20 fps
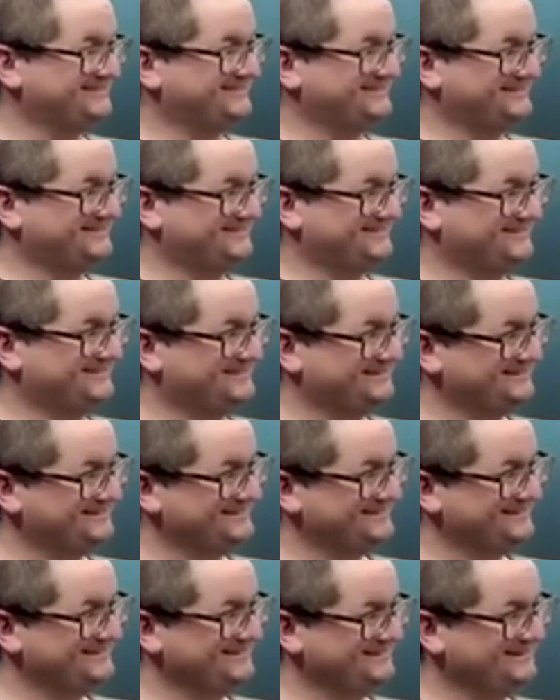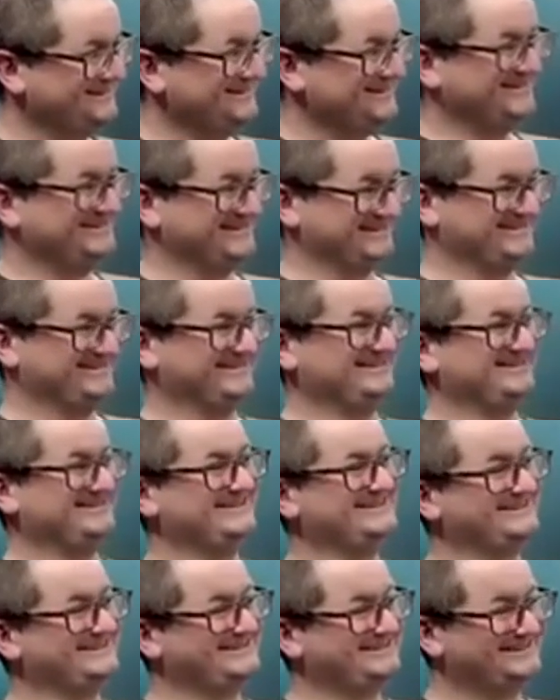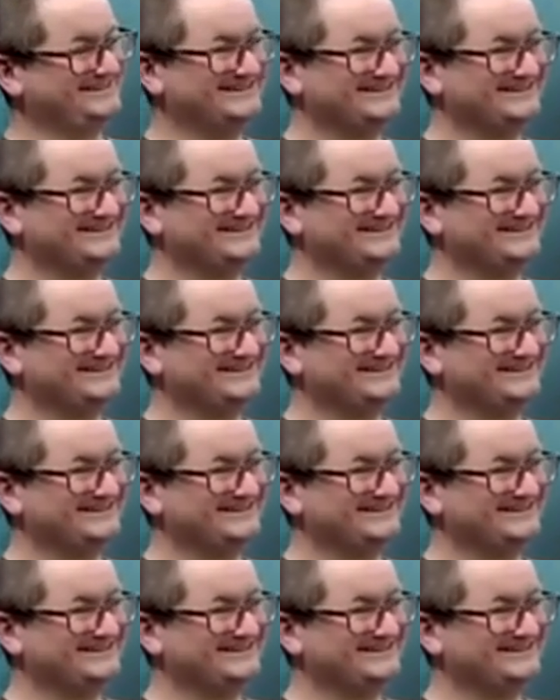This person isn't speaking.